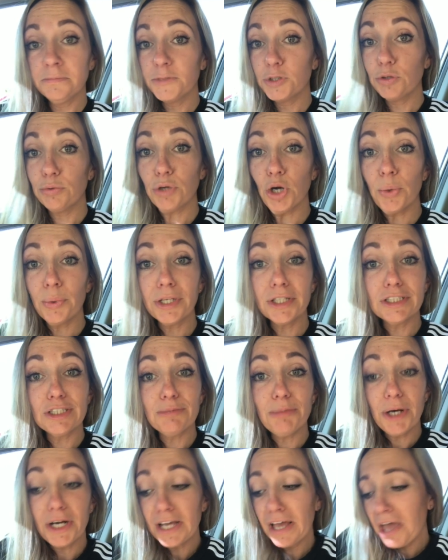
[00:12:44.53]
Growing and
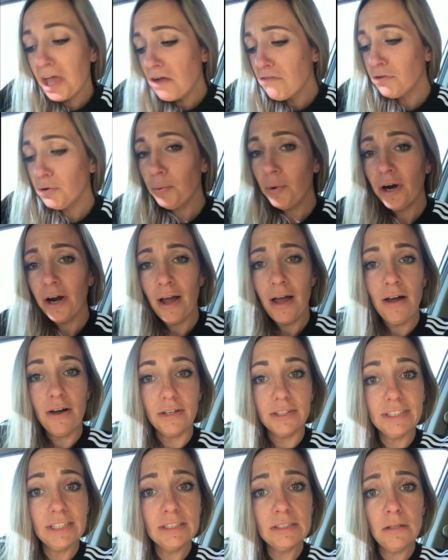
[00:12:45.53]
spreading everywhere
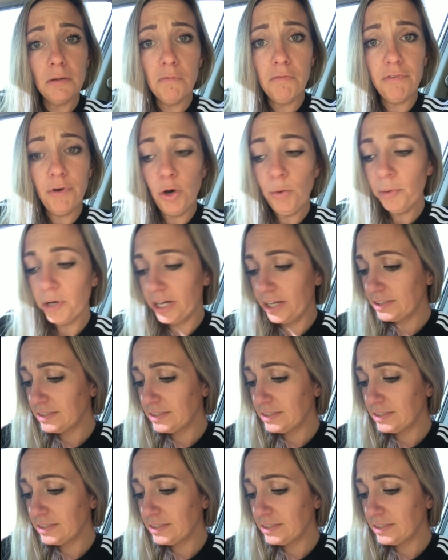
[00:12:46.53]
else. He has lymphoma.